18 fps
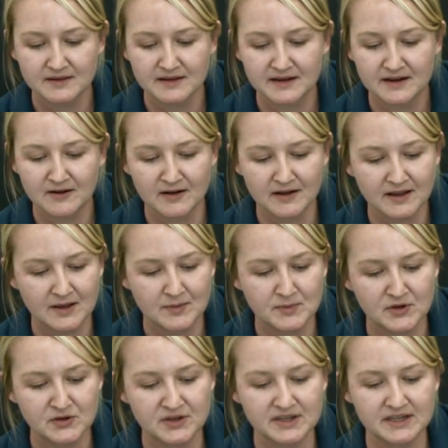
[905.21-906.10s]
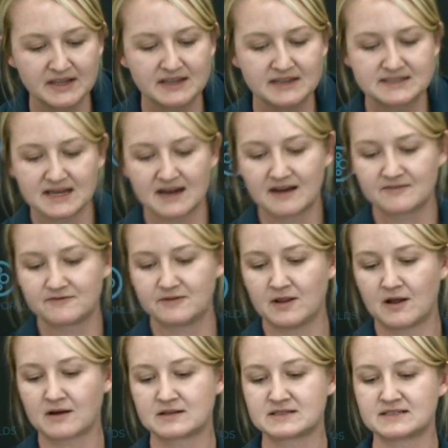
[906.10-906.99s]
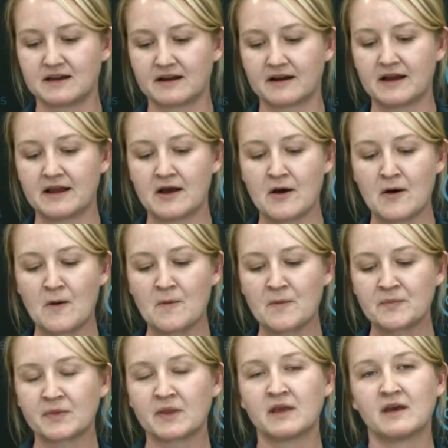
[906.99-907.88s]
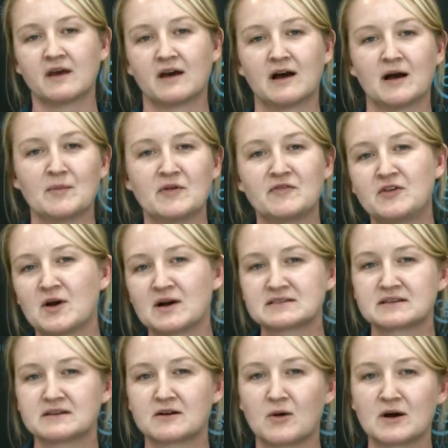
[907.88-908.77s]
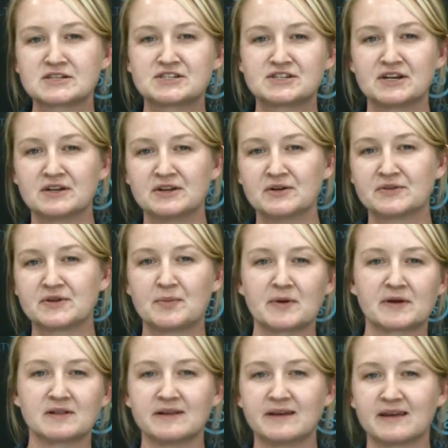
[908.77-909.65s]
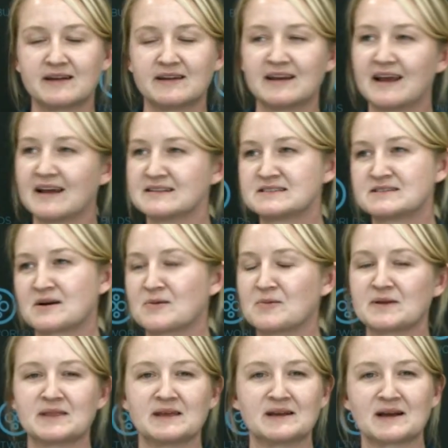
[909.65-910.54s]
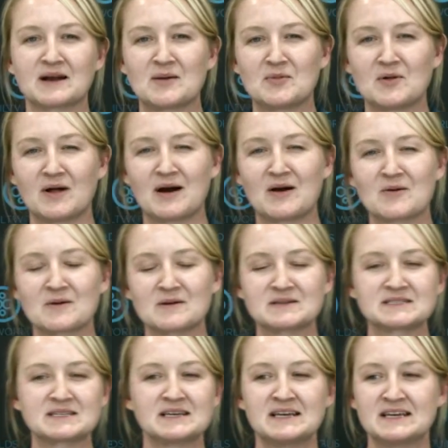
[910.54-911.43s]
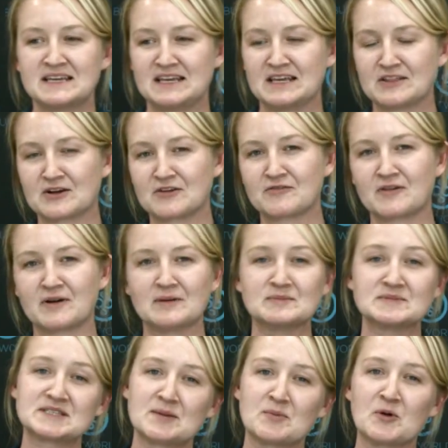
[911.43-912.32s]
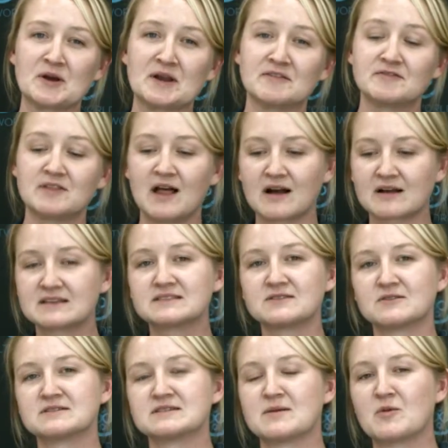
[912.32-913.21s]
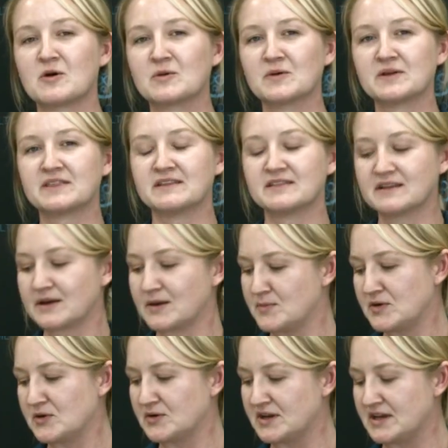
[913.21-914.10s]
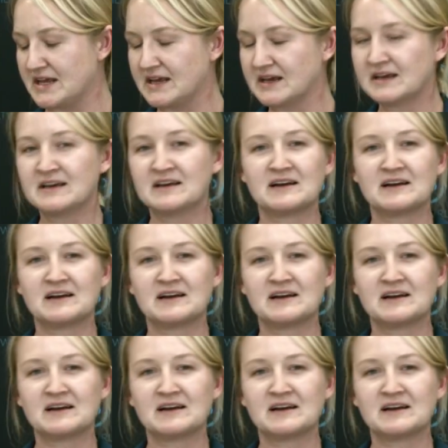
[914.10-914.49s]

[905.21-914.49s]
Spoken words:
here at community.flux.io. If you ask a question, you'll typically get an answer within a couple hours, either from someone at Flux or someone within the community.